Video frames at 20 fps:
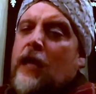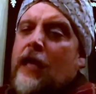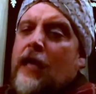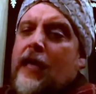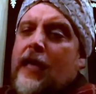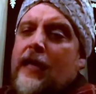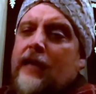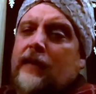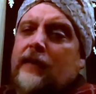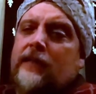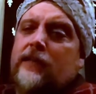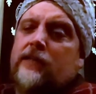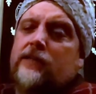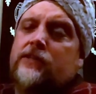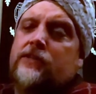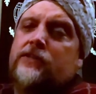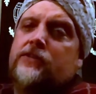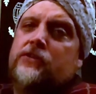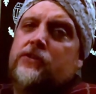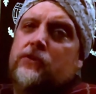had little
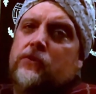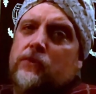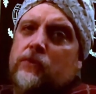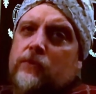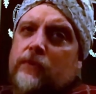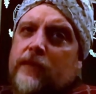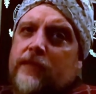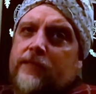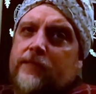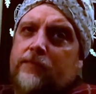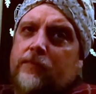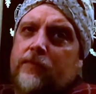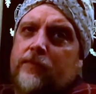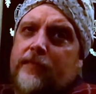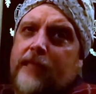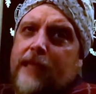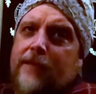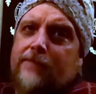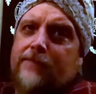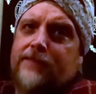to do at
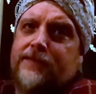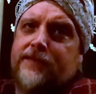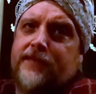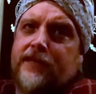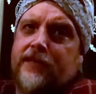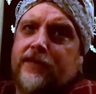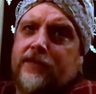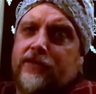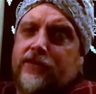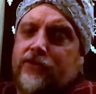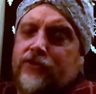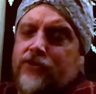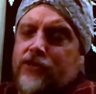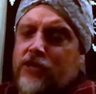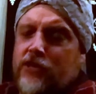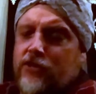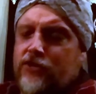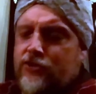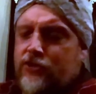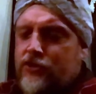that particular
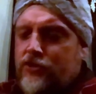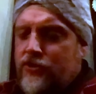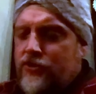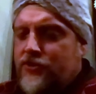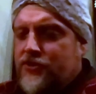juncture.